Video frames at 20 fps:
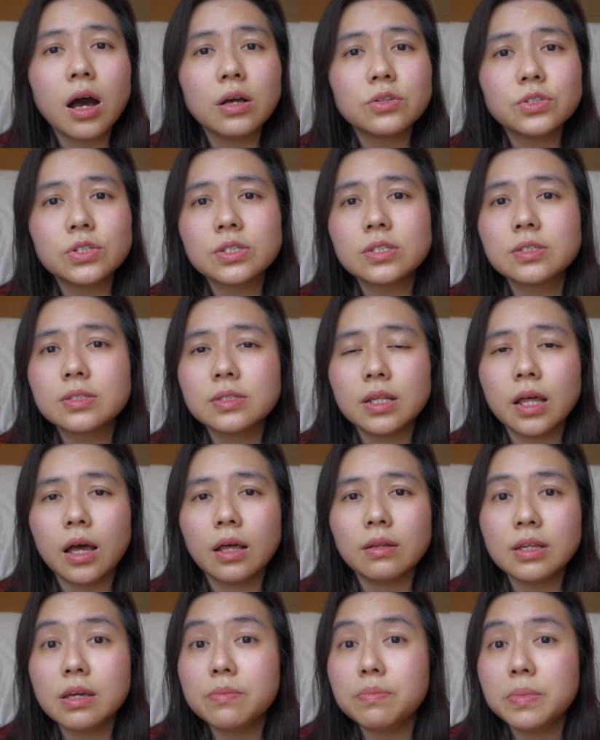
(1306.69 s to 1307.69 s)
Just
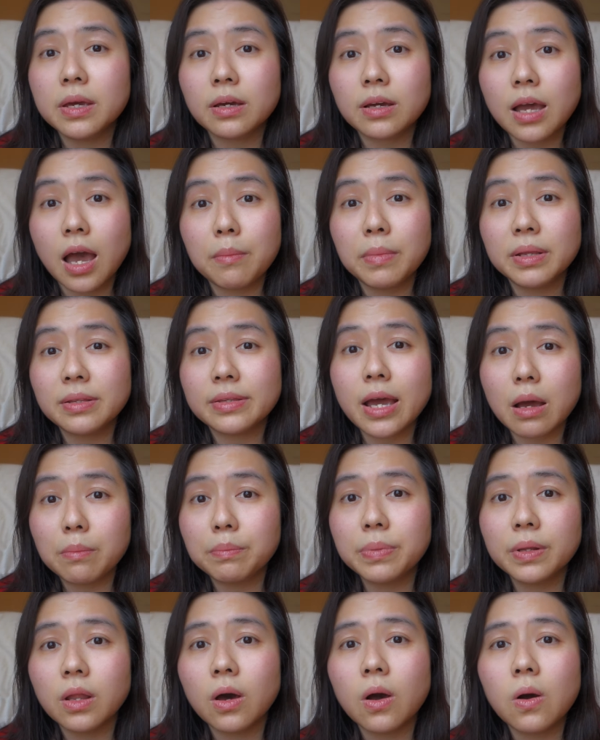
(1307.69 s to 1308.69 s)
leave me a comment down
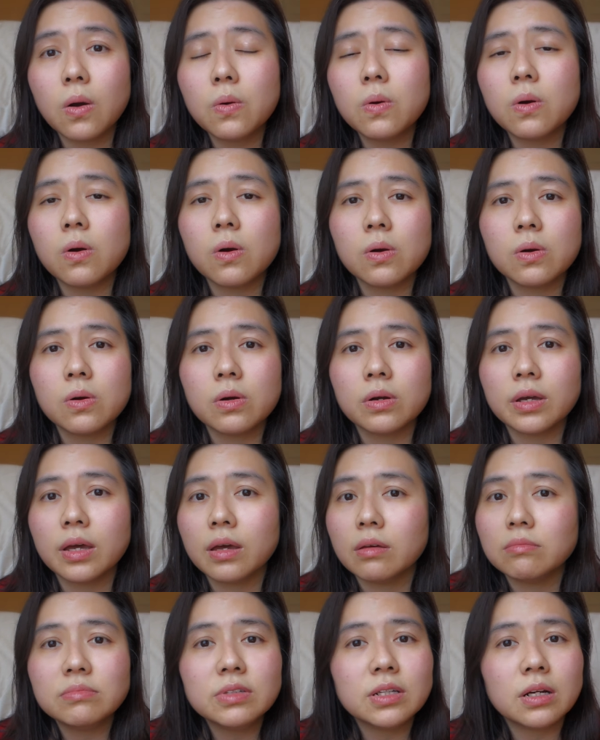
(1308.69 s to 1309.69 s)
below, or
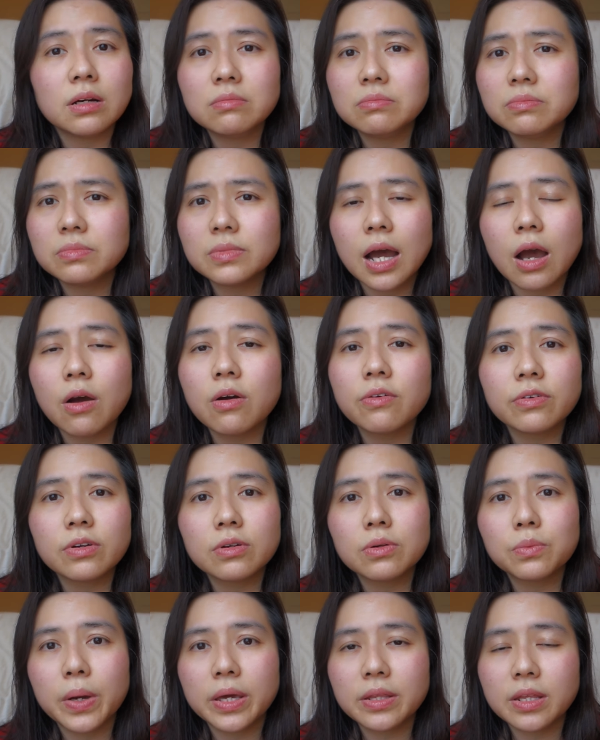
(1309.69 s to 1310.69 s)

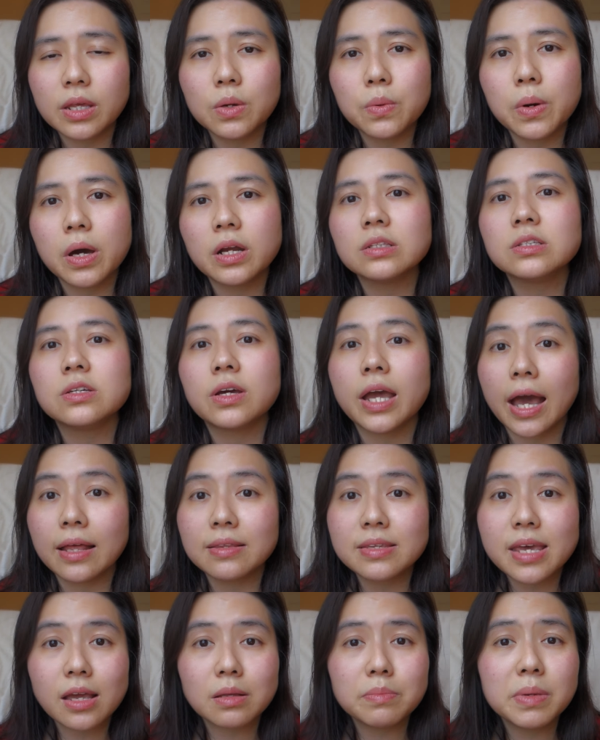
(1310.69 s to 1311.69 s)
however way that you wanted to
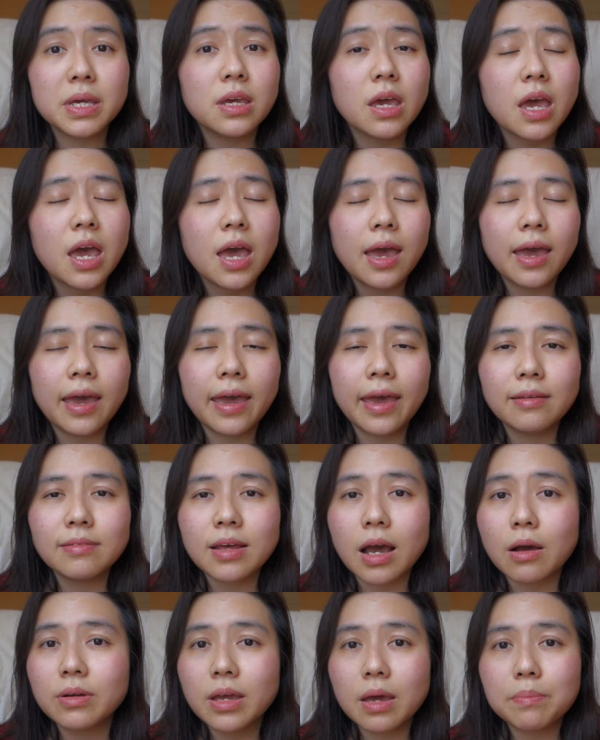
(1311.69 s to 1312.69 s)
contact me, and
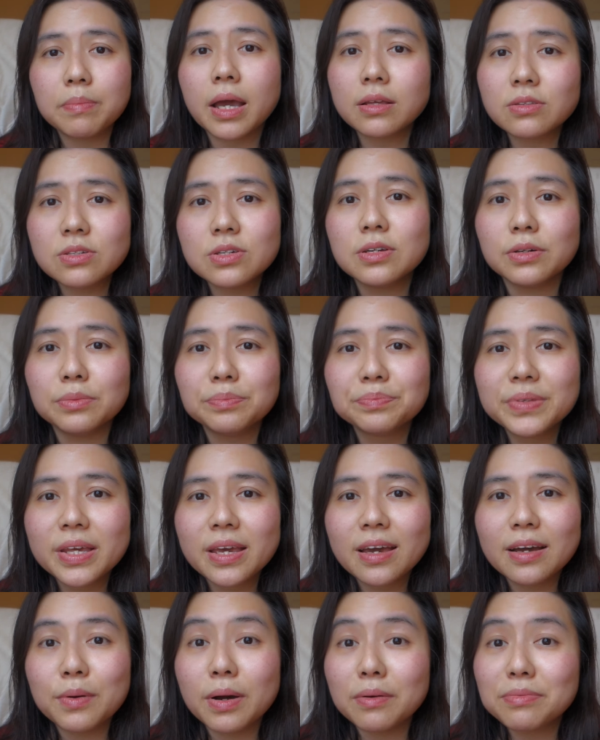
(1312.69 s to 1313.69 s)
I'll get back to you.
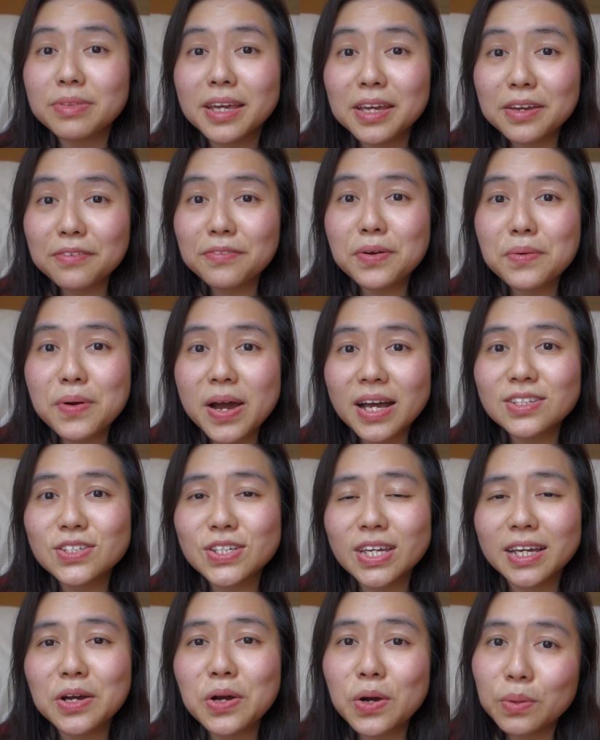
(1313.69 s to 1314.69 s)
Well, thank you for
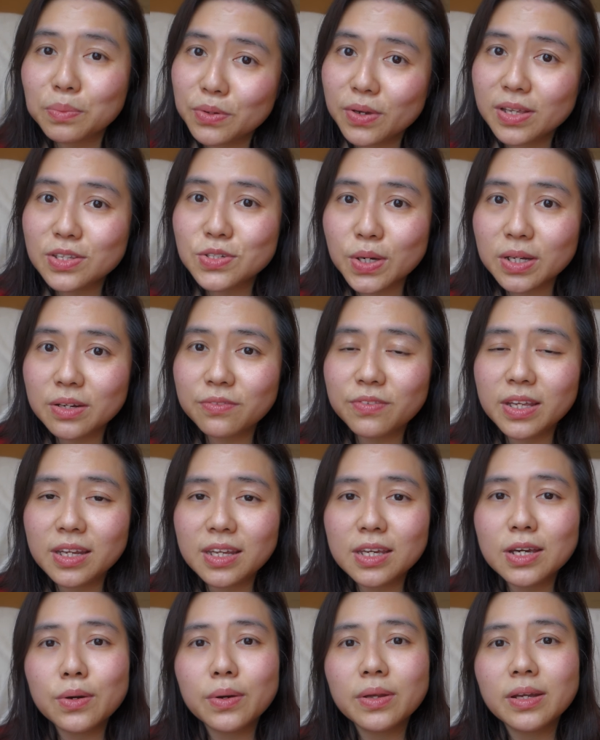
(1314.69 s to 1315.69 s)
watching. I hope you enjoyed the
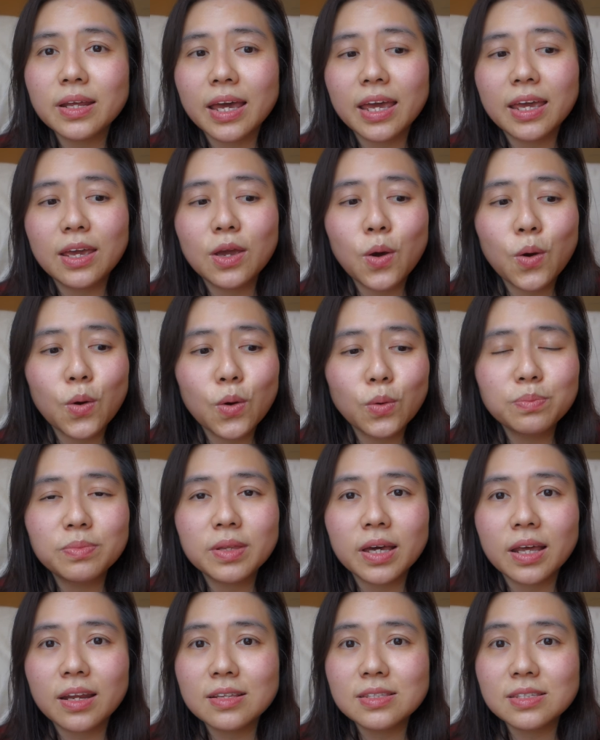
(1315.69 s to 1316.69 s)
video, and I hope
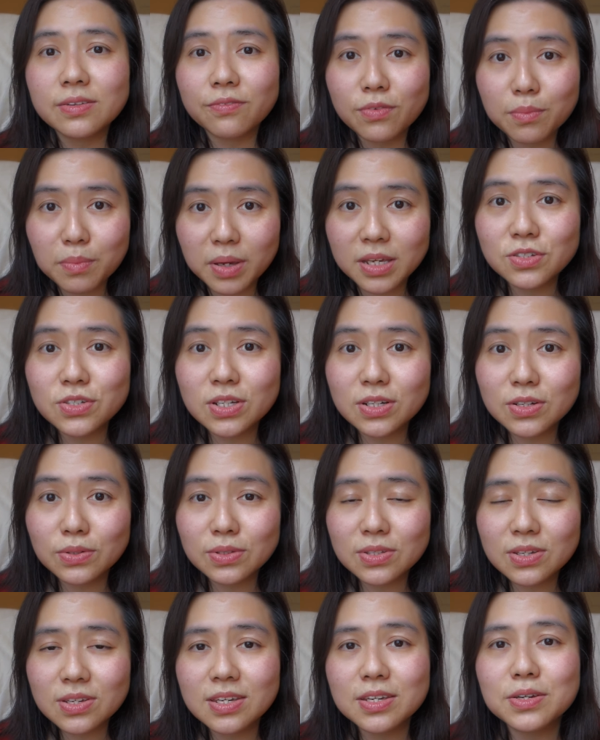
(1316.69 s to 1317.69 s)
that it's informational
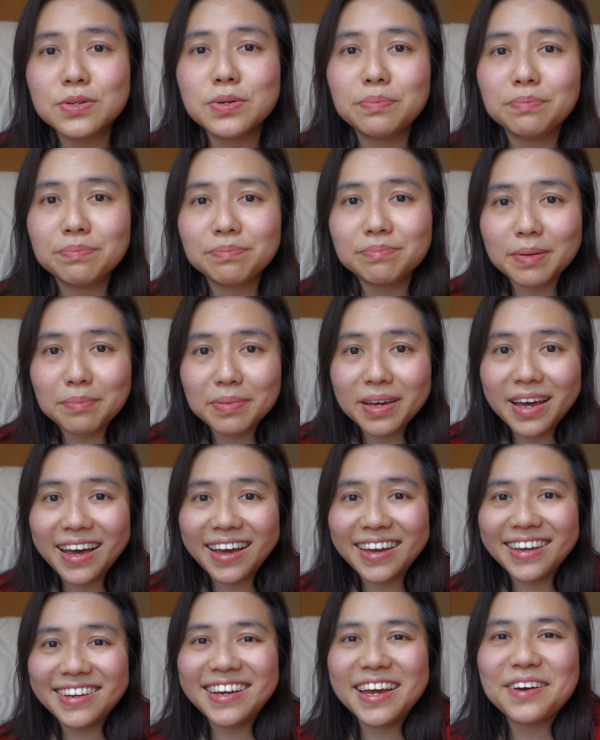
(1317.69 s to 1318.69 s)
to you. Bye
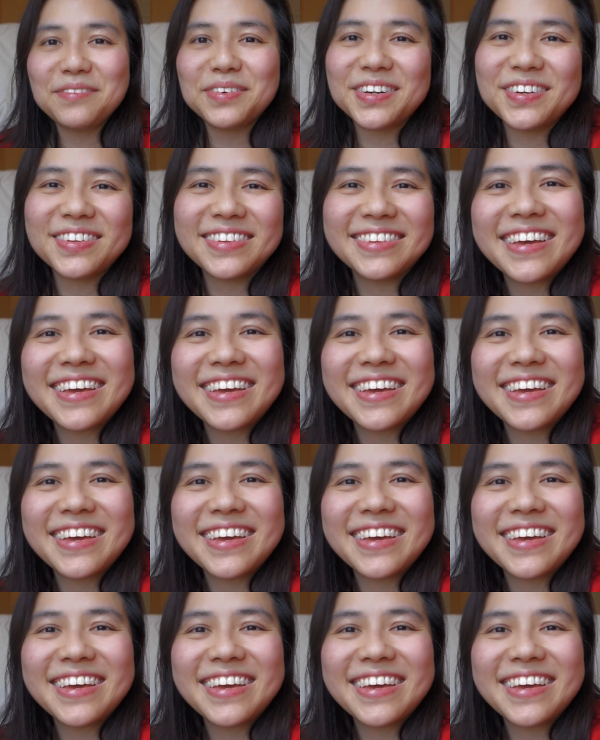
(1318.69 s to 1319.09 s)
bye. Have a good